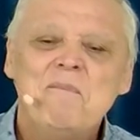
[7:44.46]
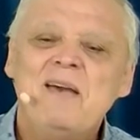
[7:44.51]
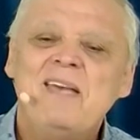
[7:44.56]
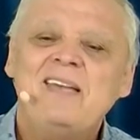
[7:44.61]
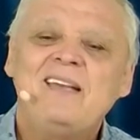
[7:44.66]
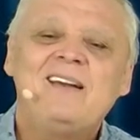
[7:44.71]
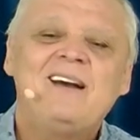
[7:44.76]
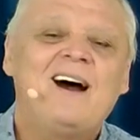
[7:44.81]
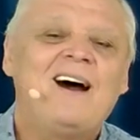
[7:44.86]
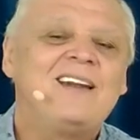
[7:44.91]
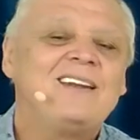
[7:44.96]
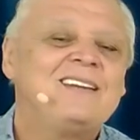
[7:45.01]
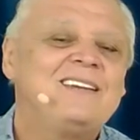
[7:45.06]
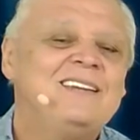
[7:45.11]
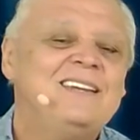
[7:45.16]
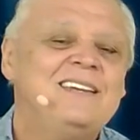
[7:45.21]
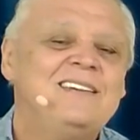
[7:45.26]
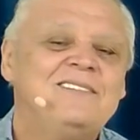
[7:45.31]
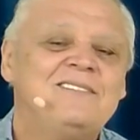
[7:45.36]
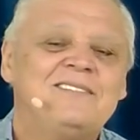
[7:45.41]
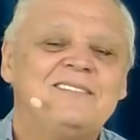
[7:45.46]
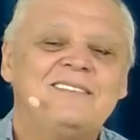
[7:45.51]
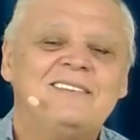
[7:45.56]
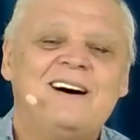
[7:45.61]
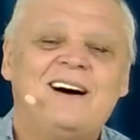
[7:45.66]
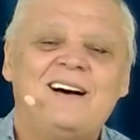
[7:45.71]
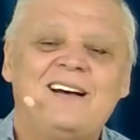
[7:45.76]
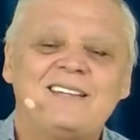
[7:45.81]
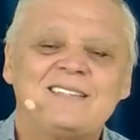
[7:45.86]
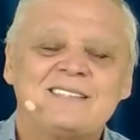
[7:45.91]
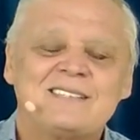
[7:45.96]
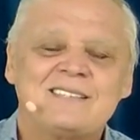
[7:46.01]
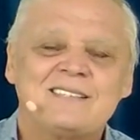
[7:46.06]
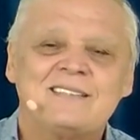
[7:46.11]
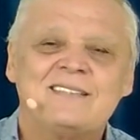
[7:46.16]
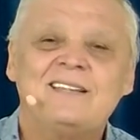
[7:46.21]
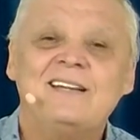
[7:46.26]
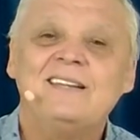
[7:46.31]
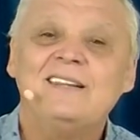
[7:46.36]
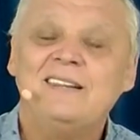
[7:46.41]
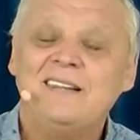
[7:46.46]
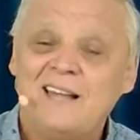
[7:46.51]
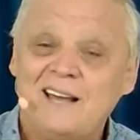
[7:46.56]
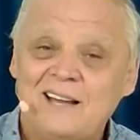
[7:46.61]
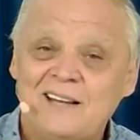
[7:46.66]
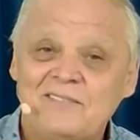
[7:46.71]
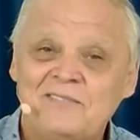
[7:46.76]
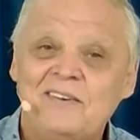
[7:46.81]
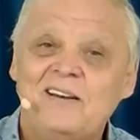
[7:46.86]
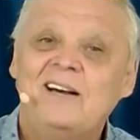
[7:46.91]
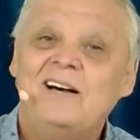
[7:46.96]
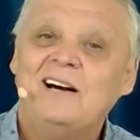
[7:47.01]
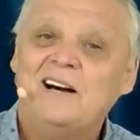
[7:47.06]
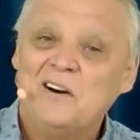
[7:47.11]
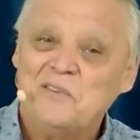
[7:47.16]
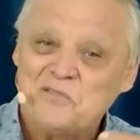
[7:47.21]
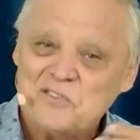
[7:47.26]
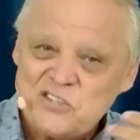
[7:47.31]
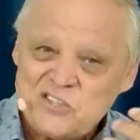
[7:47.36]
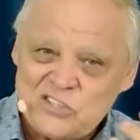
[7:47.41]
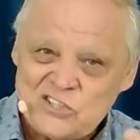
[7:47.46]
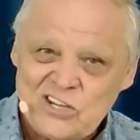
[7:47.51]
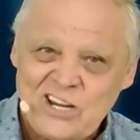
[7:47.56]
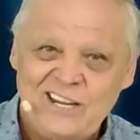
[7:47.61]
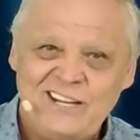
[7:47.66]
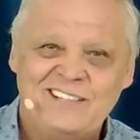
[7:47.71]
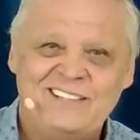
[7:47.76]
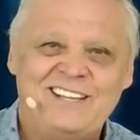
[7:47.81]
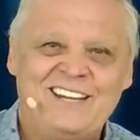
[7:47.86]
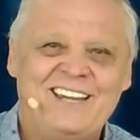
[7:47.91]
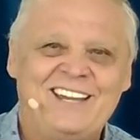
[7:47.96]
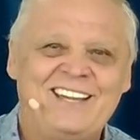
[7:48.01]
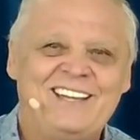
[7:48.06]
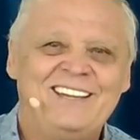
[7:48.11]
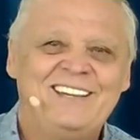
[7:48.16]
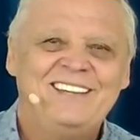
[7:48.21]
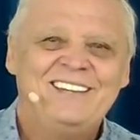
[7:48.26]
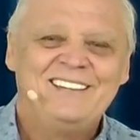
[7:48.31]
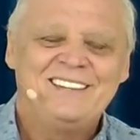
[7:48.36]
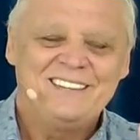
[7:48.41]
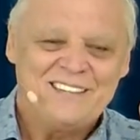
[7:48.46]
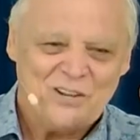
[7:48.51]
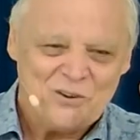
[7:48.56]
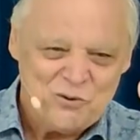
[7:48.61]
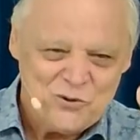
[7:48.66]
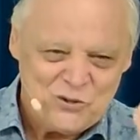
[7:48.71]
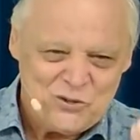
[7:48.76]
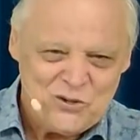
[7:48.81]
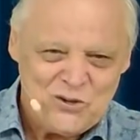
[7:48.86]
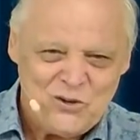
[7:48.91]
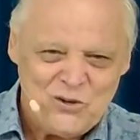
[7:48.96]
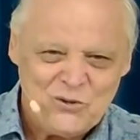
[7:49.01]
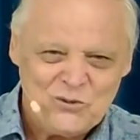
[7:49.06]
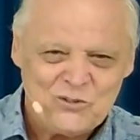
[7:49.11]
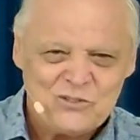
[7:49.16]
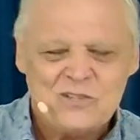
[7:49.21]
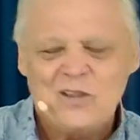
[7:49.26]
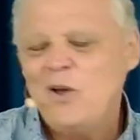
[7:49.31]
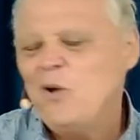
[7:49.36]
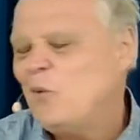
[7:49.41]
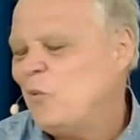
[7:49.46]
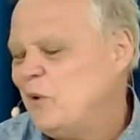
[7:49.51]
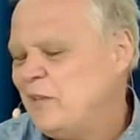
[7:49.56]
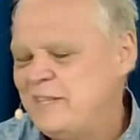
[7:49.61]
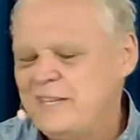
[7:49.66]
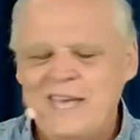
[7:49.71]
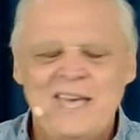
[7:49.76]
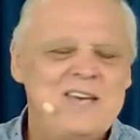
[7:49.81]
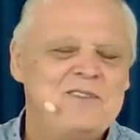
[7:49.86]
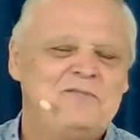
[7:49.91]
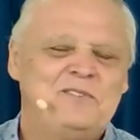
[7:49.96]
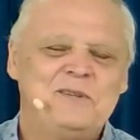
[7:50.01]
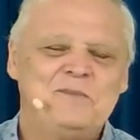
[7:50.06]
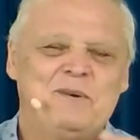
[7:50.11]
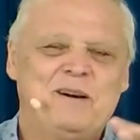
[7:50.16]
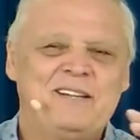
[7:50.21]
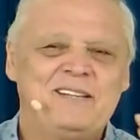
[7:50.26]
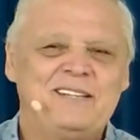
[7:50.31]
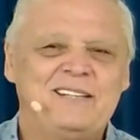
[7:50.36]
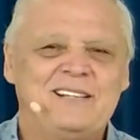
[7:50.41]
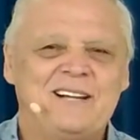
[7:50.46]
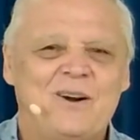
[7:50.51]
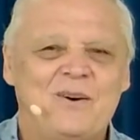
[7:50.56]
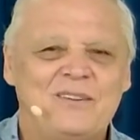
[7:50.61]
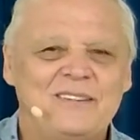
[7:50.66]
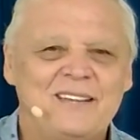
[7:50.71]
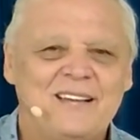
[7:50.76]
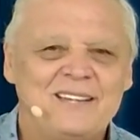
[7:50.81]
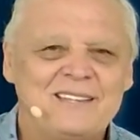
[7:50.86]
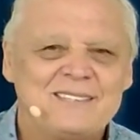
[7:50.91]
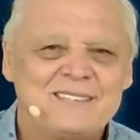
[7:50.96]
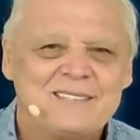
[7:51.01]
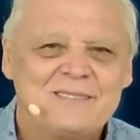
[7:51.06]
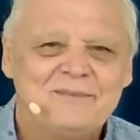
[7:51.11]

May God give us the love of sharing the good news with everybody around